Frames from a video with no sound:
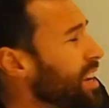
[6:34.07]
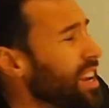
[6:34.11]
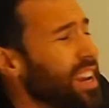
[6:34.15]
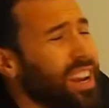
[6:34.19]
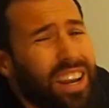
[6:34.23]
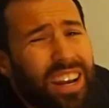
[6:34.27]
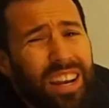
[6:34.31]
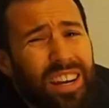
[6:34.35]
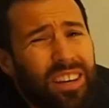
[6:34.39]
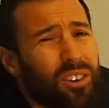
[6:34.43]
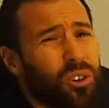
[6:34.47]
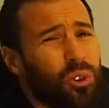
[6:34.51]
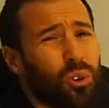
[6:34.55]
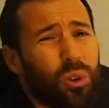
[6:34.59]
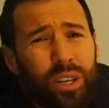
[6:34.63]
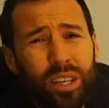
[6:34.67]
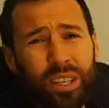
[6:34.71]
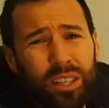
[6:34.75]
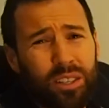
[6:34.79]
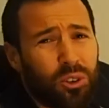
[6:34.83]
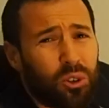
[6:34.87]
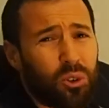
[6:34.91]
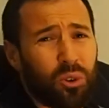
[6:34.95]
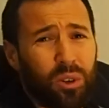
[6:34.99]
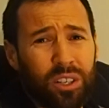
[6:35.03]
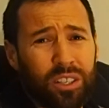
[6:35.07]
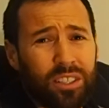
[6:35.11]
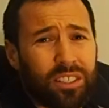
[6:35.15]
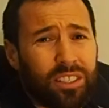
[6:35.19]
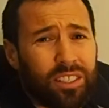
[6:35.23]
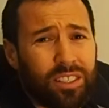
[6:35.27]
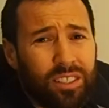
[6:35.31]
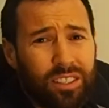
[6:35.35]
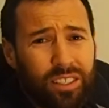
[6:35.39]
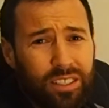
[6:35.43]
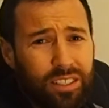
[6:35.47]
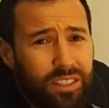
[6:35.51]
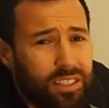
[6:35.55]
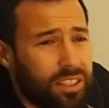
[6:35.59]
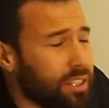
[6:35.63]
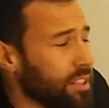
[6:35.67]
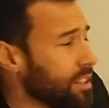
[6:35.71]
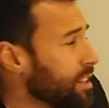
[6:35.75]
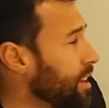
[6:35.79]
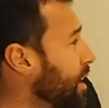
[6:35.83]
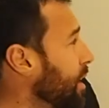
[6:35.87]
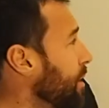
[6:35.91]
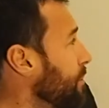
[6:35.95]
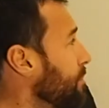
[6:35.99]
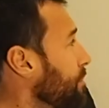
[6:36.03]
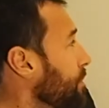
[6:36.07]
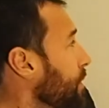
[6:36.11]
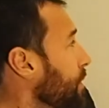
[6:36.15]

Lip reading: Ero. It's the same.